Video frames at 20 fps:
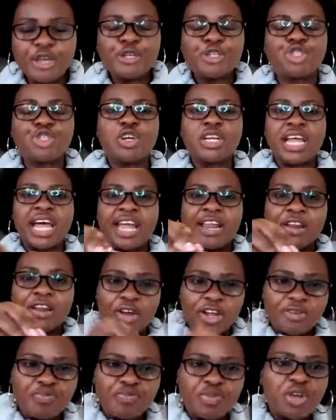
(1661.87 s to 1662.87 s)
Should I
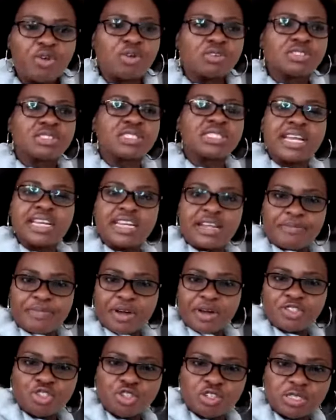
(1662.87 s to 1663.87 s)
not be concerned
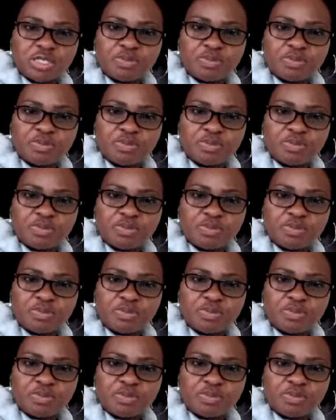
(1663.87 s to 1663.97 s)
about your